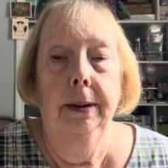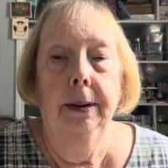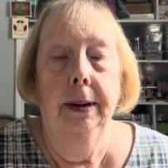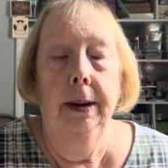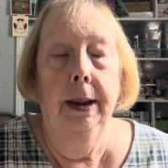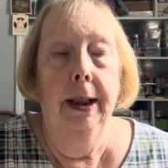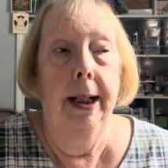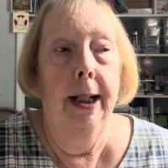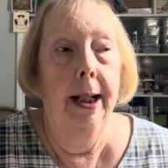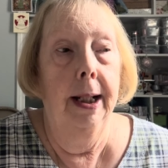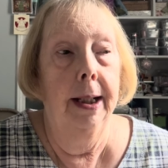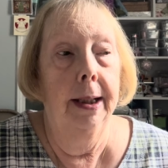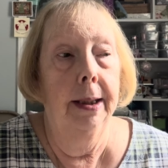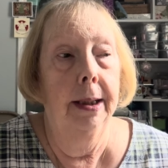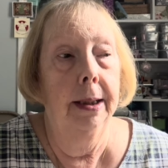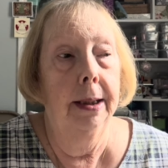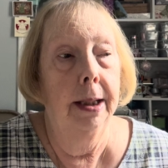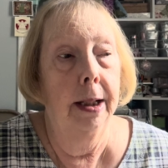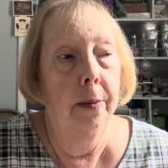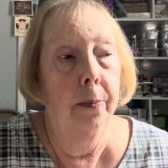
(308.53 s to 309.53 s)
They had the
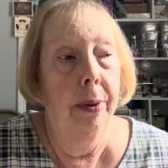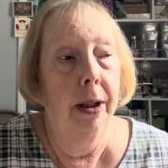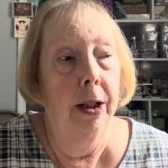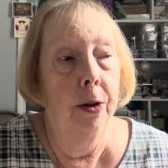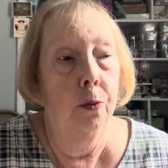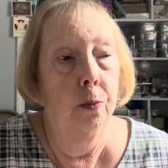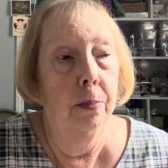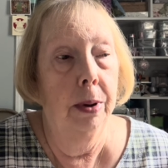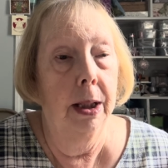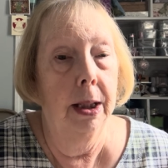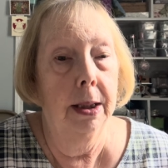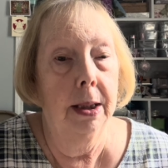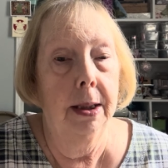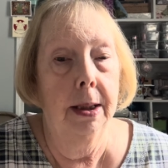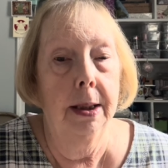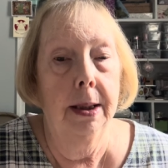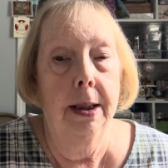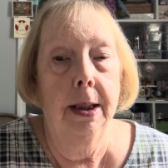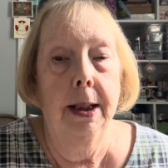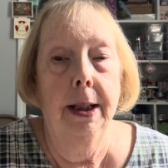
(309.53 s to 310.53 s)
10-pound
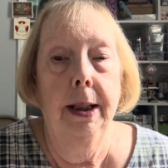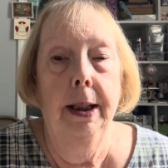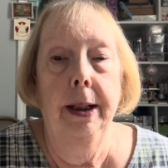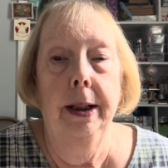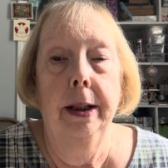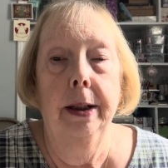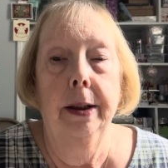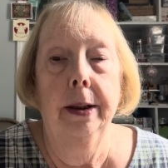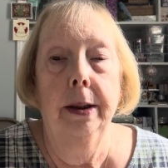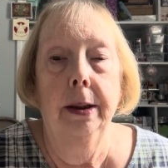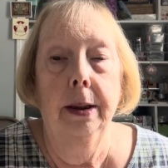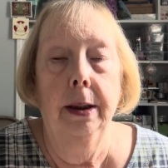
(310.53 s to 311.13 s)
boxes on there.